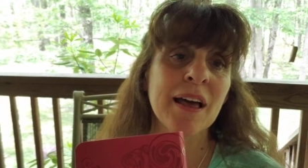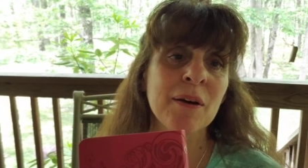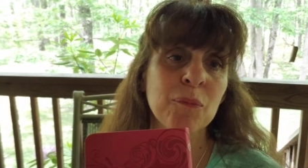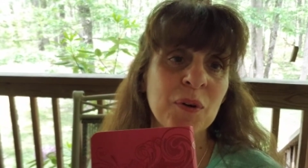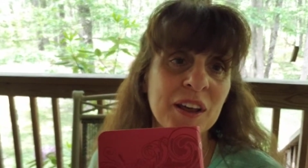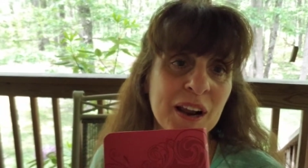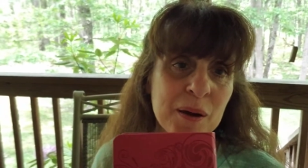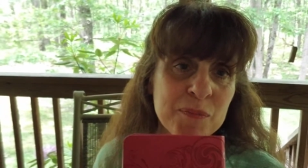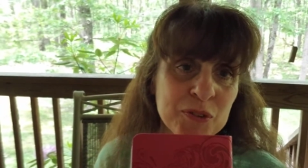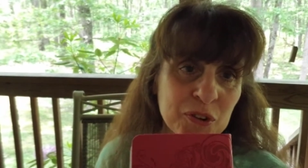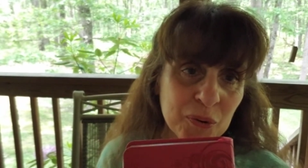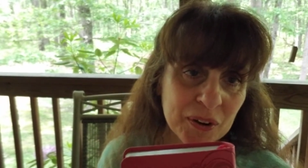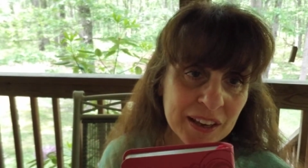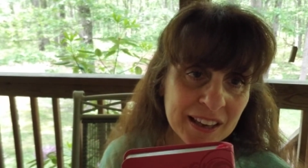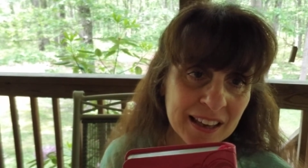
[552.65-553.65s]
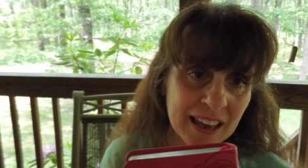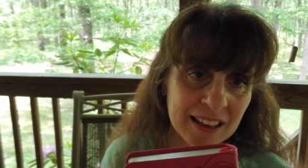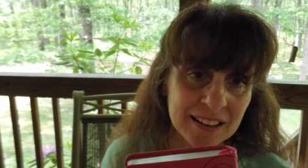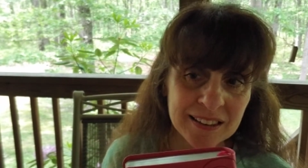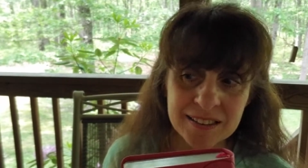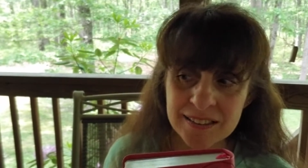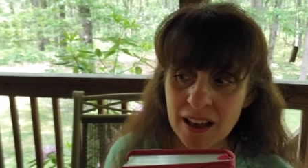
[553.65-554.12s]
And what I'm doing
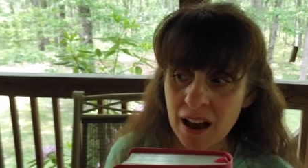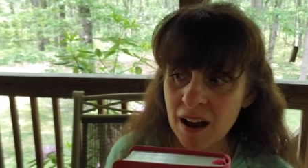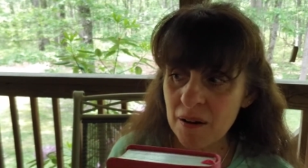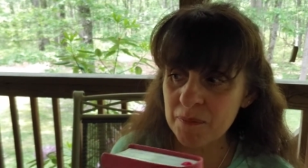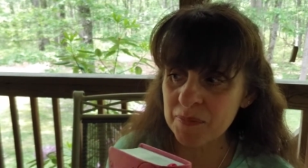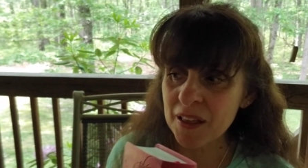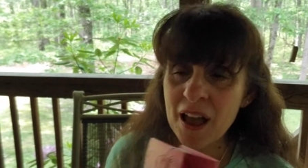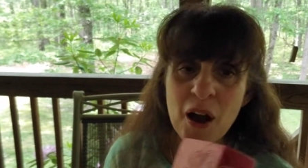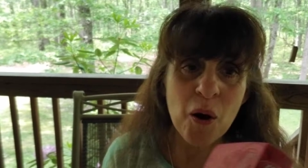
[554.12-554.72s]
is um,